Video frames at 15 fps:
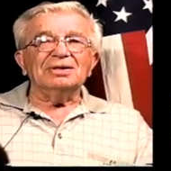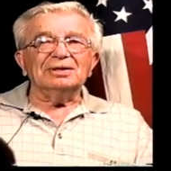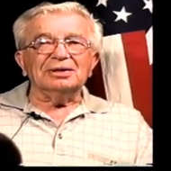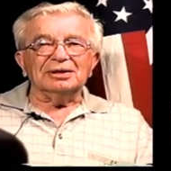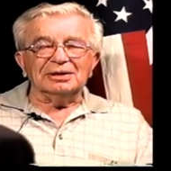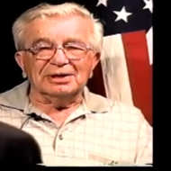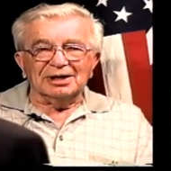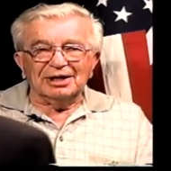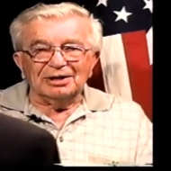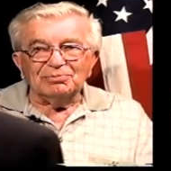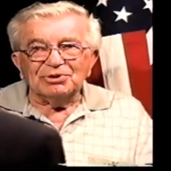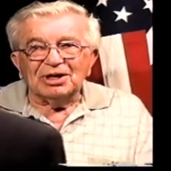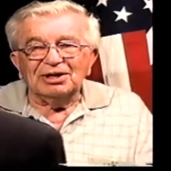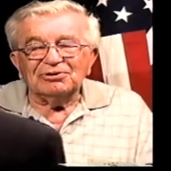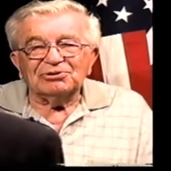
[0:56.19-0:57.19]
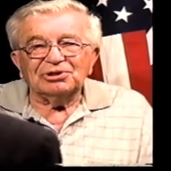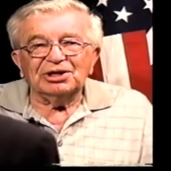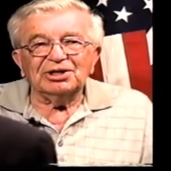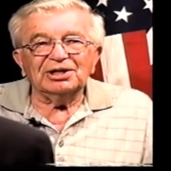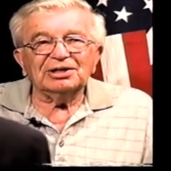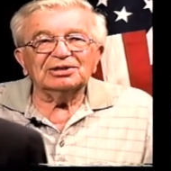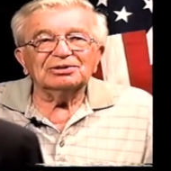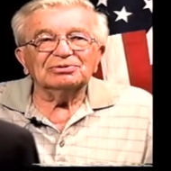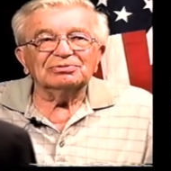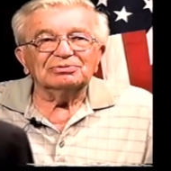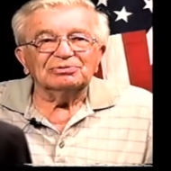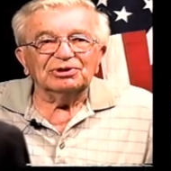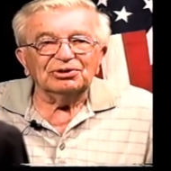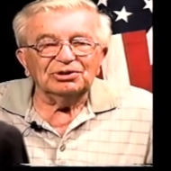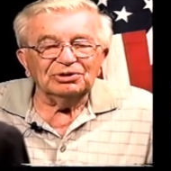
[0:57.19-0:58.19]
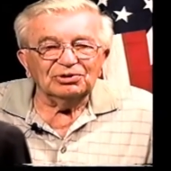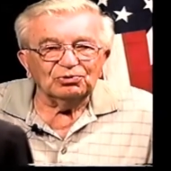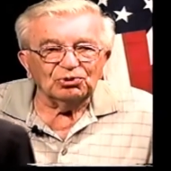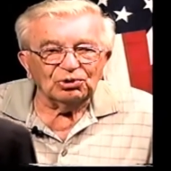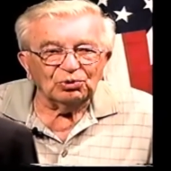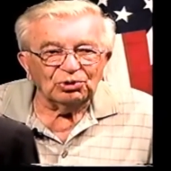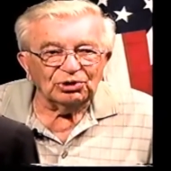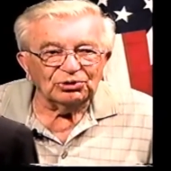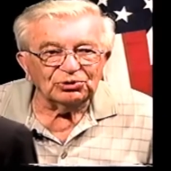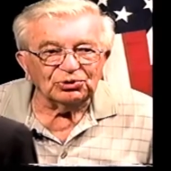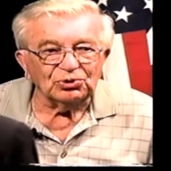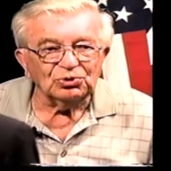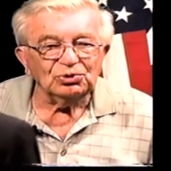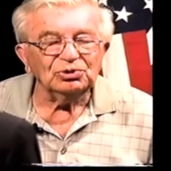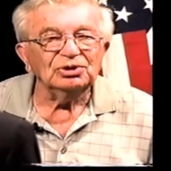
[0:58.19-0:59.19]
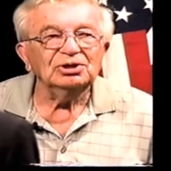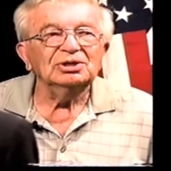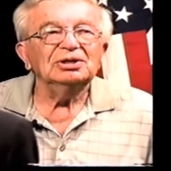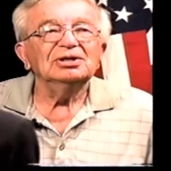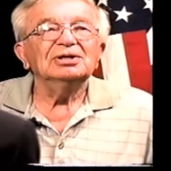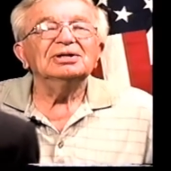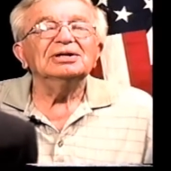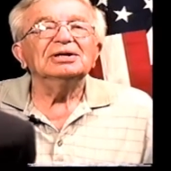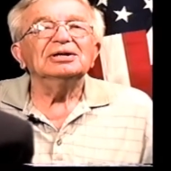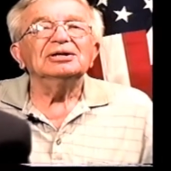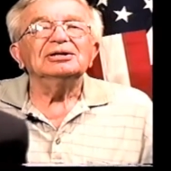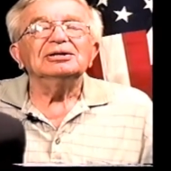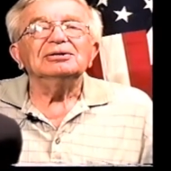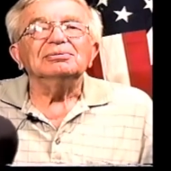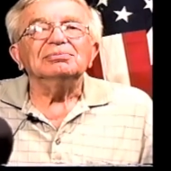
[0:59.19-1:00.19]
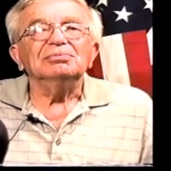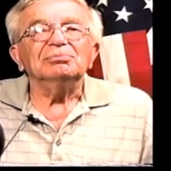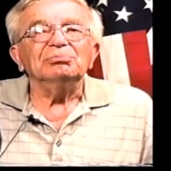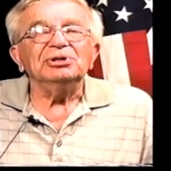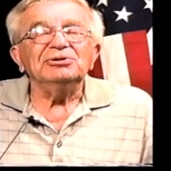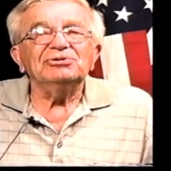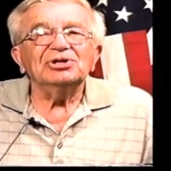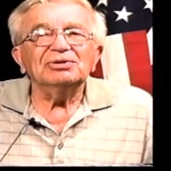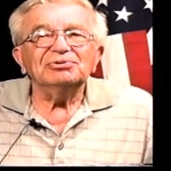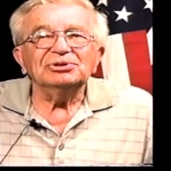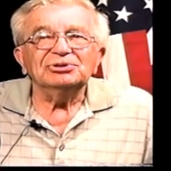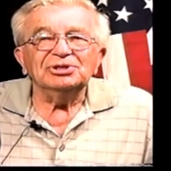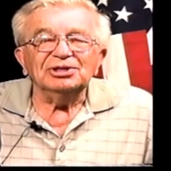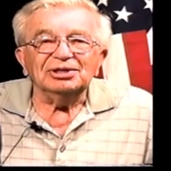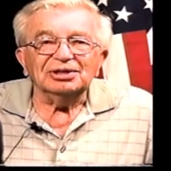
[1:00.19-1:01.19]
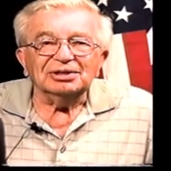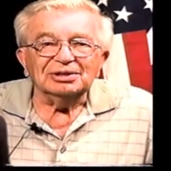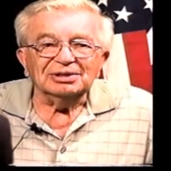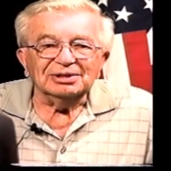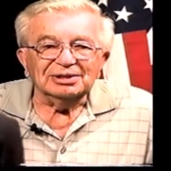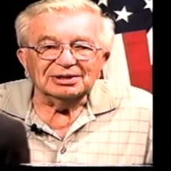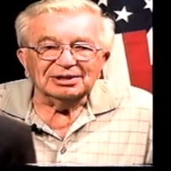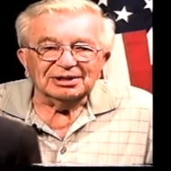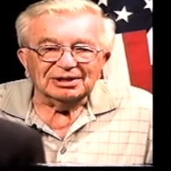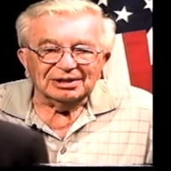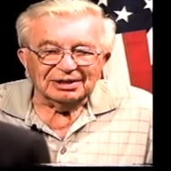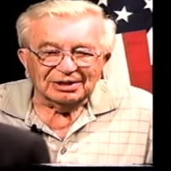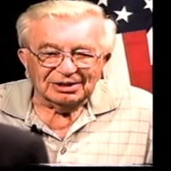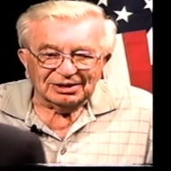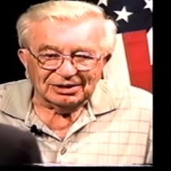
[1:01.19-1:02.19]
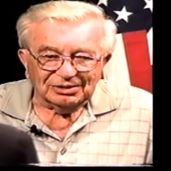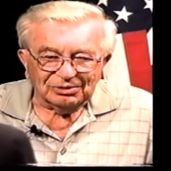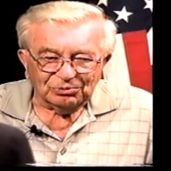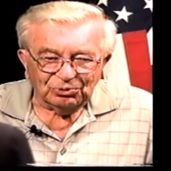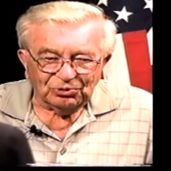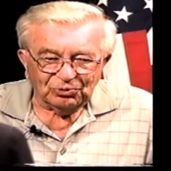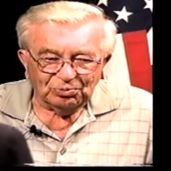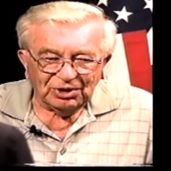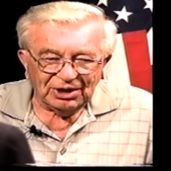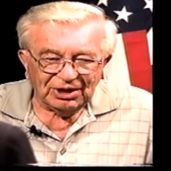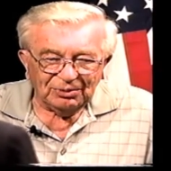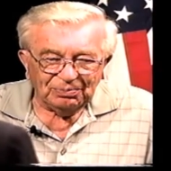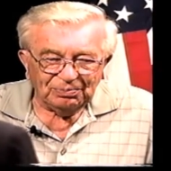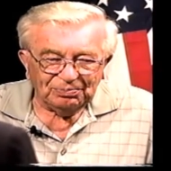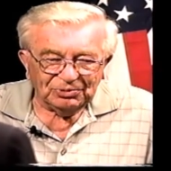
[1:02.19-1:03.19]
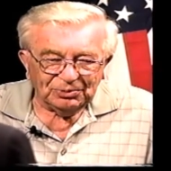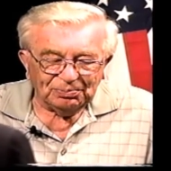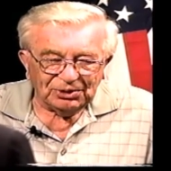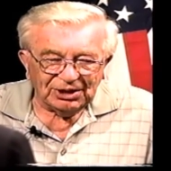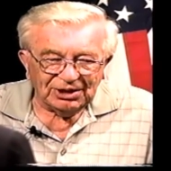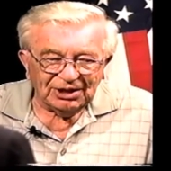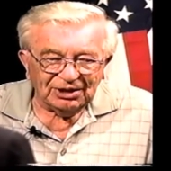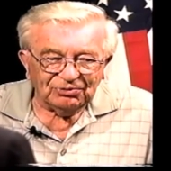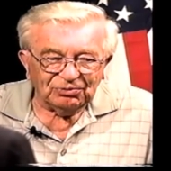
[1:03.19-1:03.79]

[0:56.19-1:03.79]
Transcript: Yeah, I'm John Sladek, veteran of World War II. B-17 was the plane I